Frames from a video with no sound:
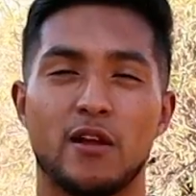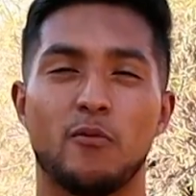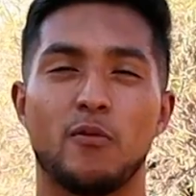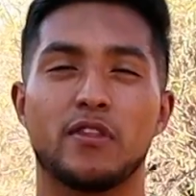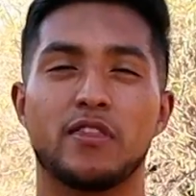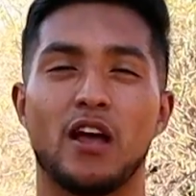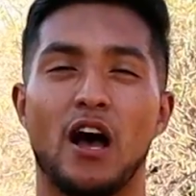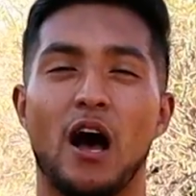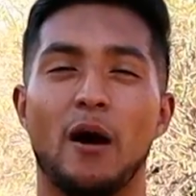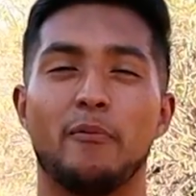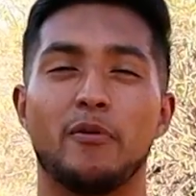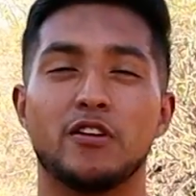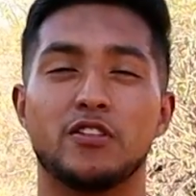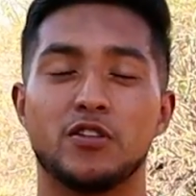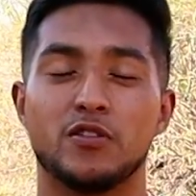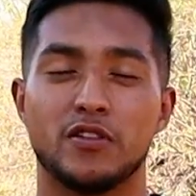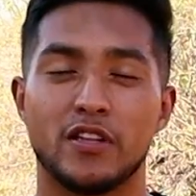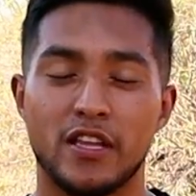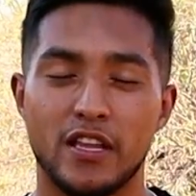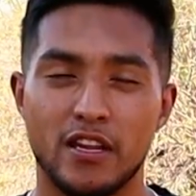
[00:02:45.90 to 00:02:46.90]
them with the
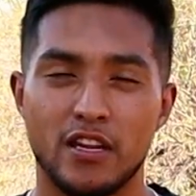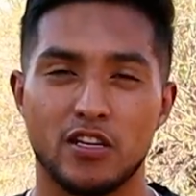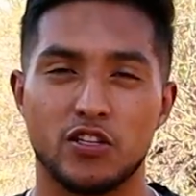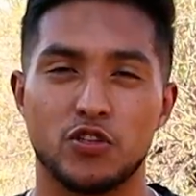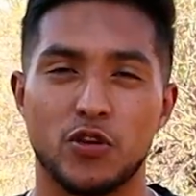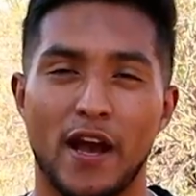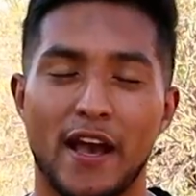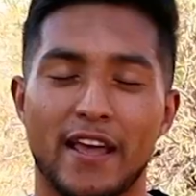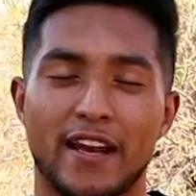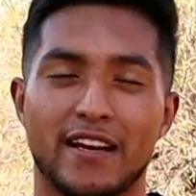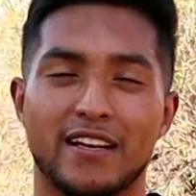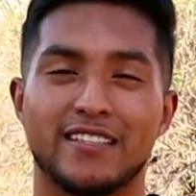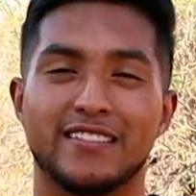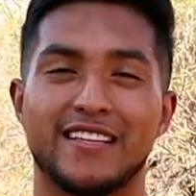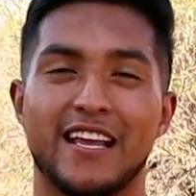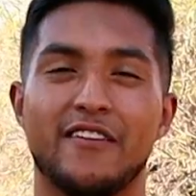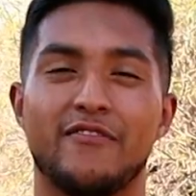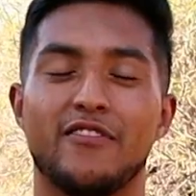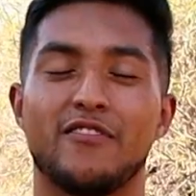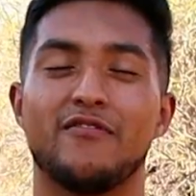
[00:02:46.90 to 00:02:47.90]
opportunity to try it in
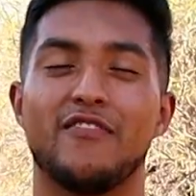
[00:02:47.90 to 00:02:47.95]
a safe